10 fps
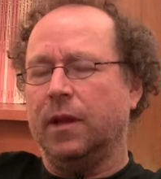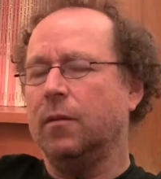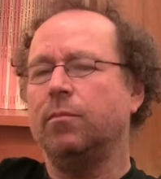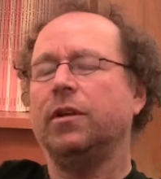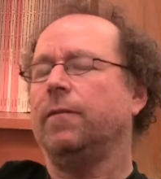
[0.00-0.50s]

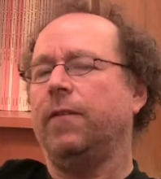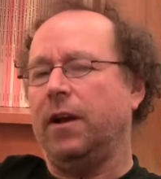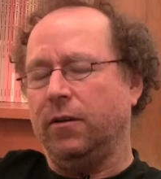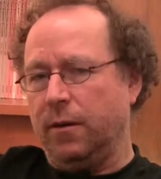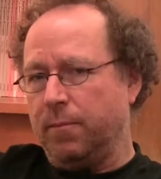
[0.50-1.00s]
Complete
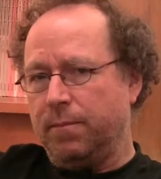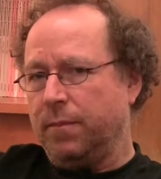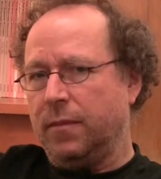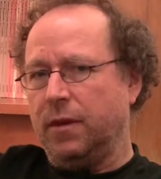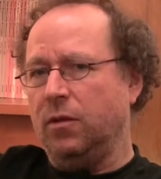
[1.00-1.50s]
failure.
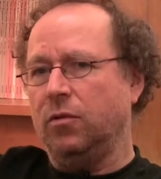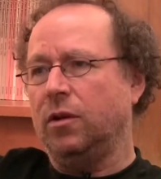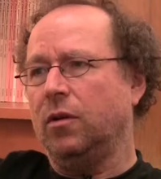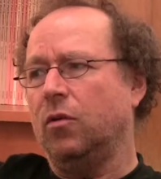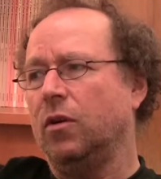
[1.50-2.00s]

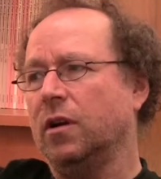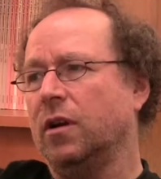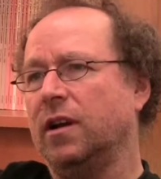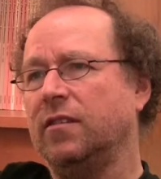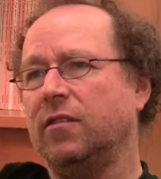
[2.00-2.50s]
Union
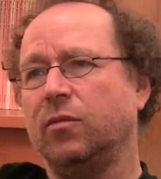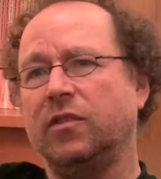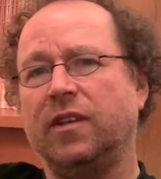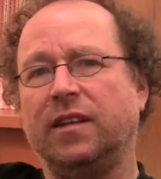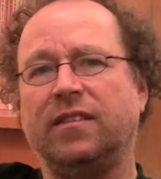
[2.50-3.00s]
organizers were
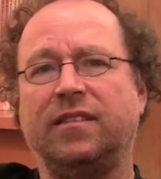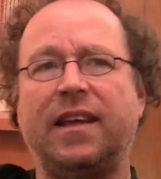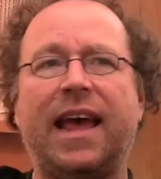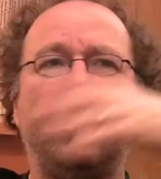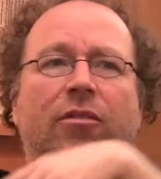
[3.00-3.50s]
sent
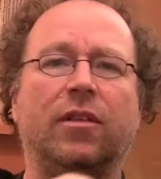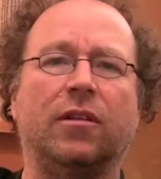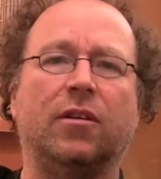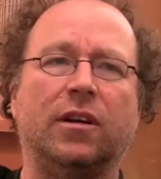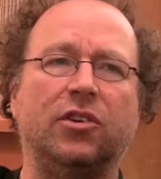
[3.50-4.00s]
south in
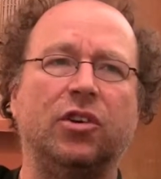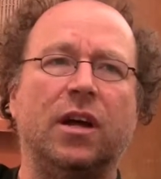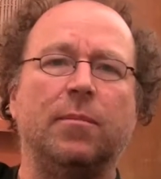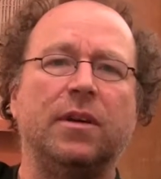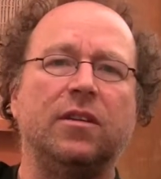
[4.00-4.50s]
large
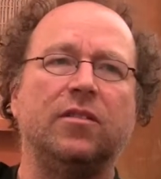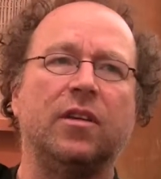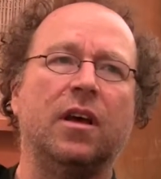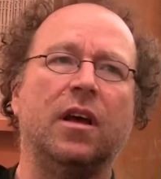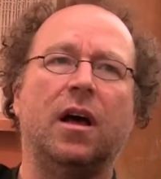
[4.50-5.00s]
numbers,
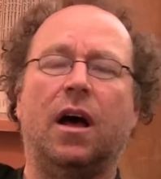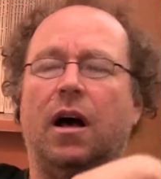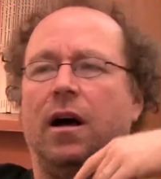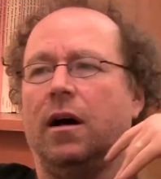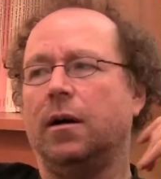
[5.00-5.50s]

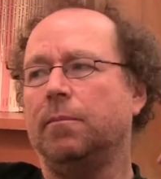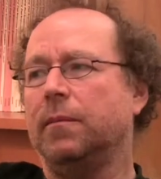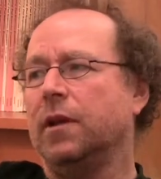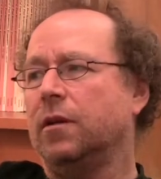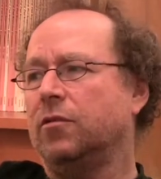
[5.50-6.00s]

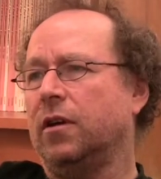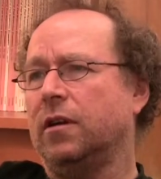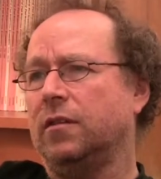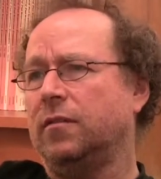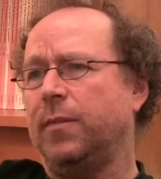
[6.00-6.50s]
um,
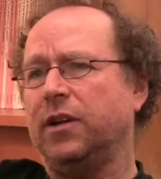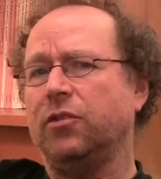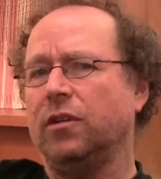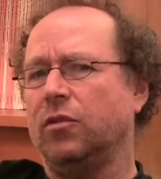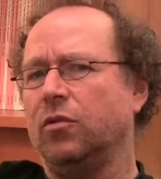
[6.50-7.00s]

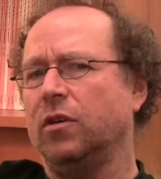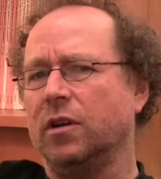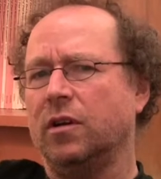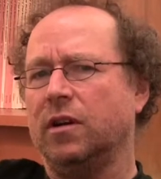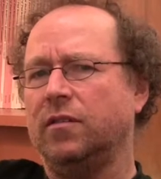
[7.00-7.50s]
especially to
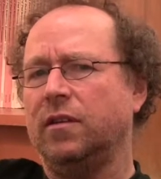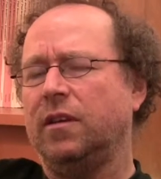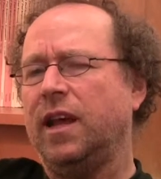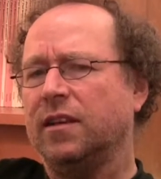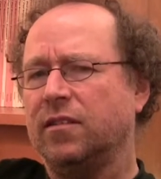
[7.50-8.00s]
organize the
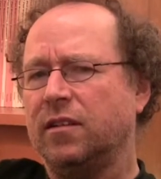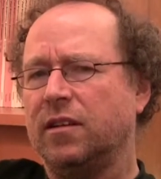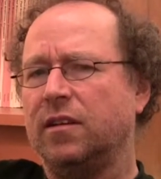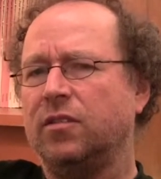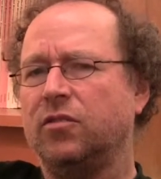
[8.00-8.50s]
textile
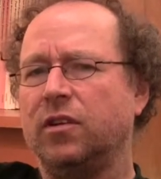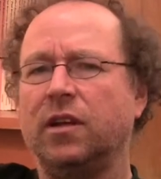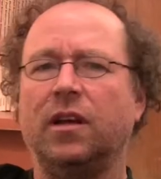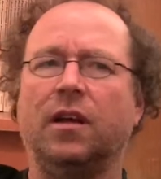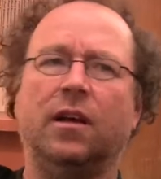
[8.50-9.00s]

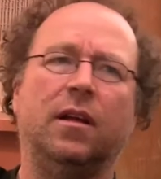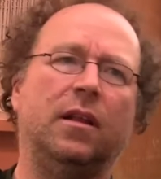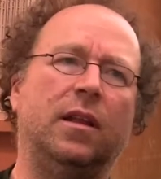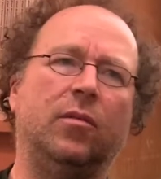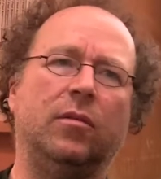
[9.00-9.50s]
industry.
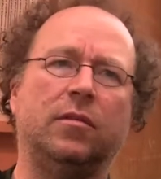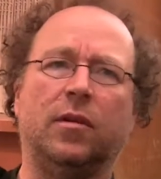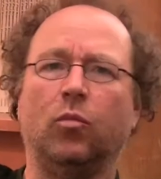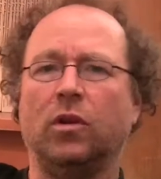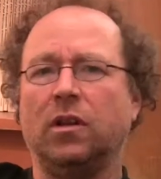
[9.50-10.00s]
They were,
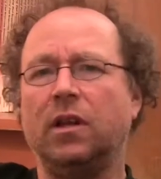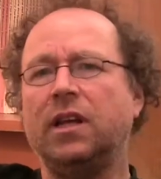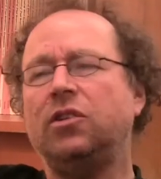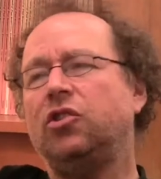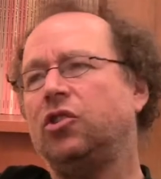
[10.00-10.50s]
some were
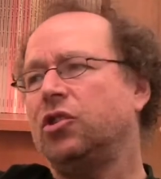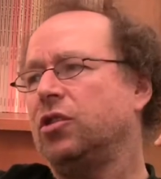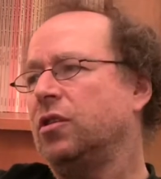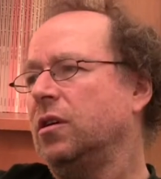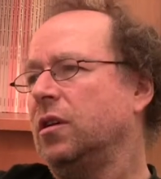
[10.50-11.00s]

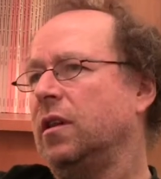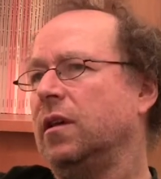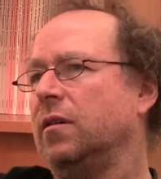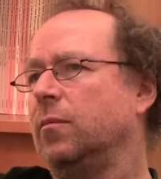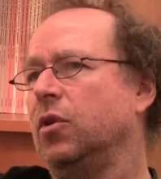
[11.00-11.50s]
lynched.
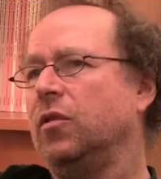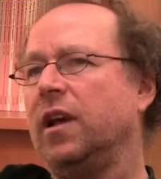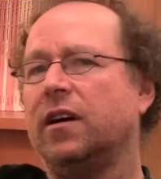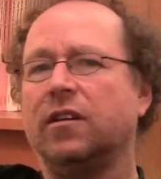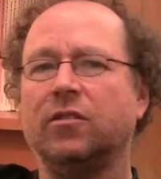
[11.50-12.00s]
The
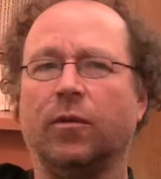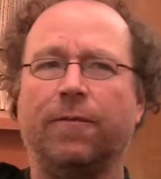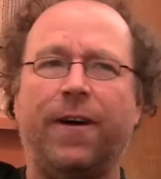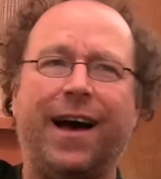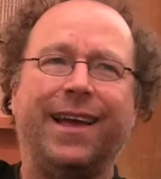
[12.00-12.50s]
motels were
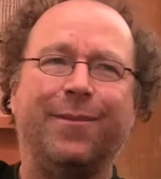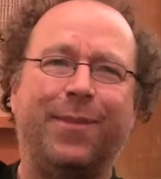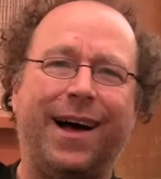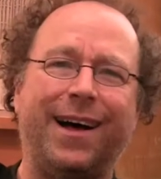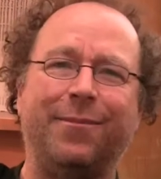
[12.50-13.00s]

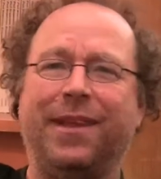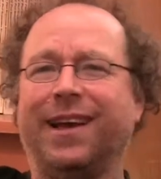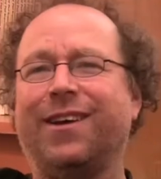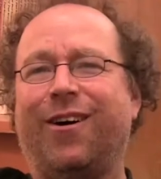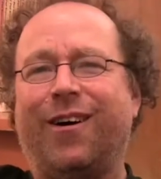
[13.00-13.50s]
firebombed.
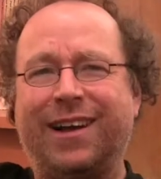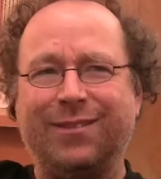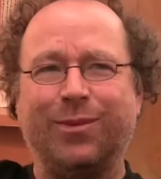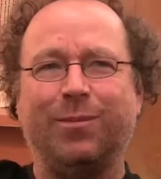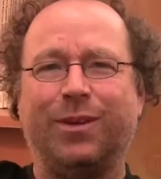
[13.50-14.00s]
Their
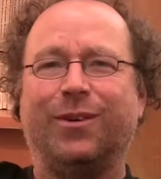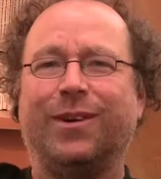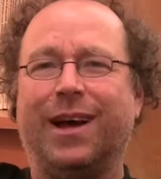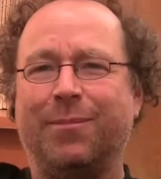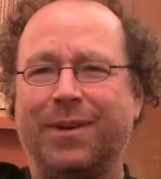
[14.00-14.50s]
cars were
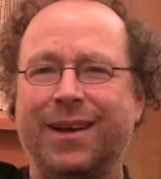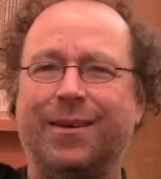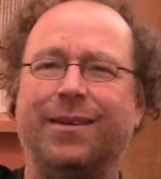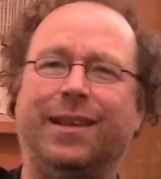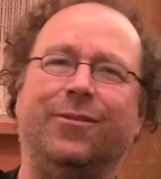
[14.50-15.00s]
blown up.
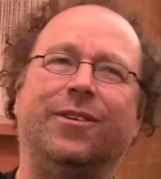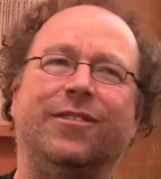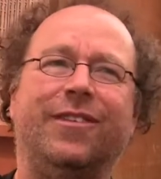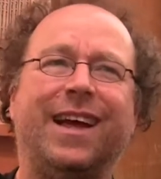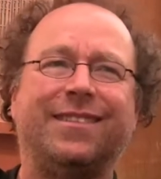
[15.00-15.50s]
They were
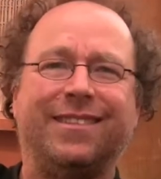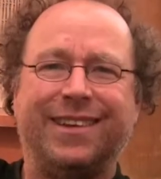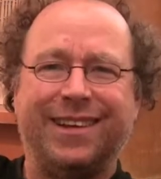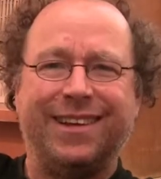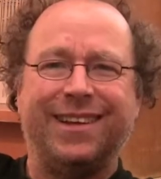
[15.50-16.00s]

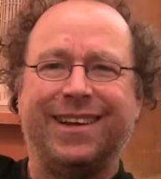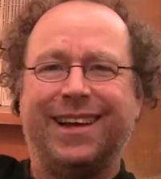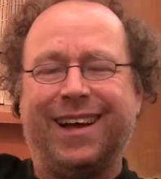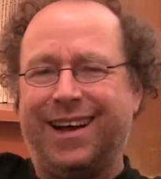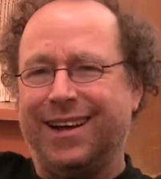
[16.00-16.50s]
arrested.
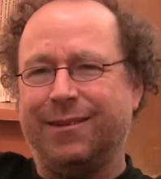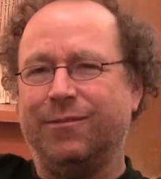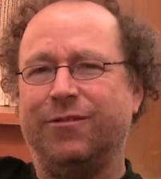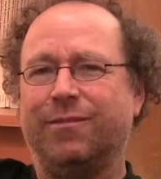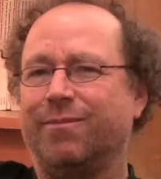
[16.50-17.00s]

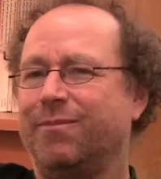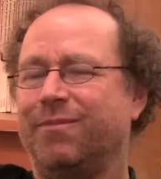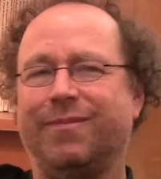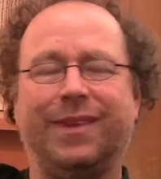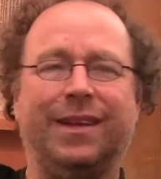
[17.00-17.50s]
Um,
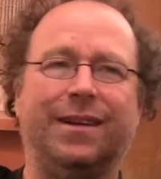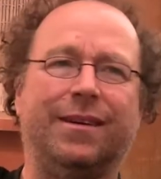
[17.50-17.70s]
you